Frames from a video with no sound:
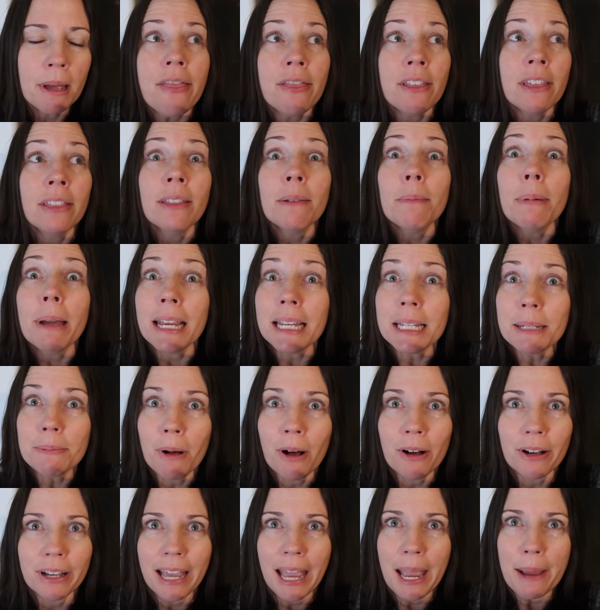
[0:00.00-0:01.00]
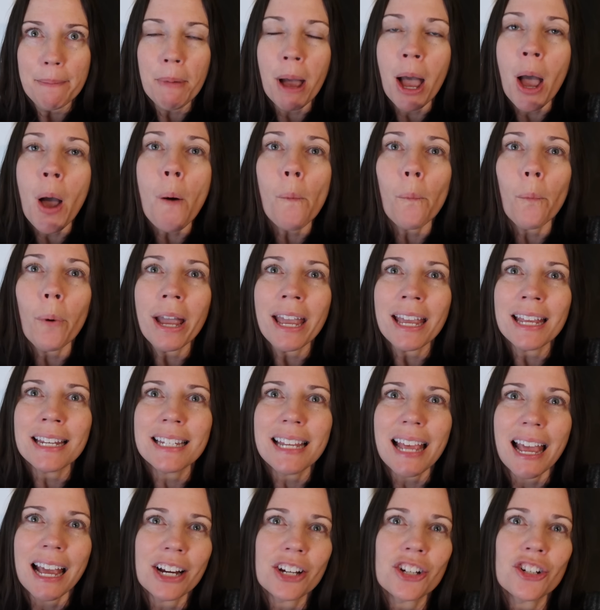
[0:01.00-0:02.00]
And then the baseball game went
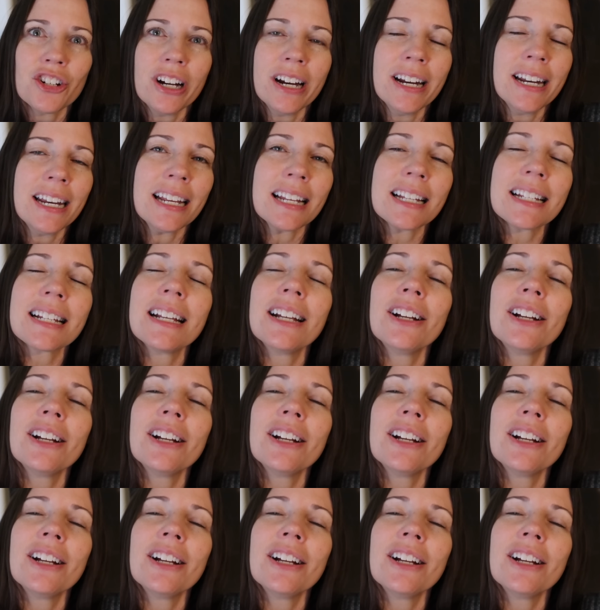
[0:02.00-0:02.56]
into extra innings.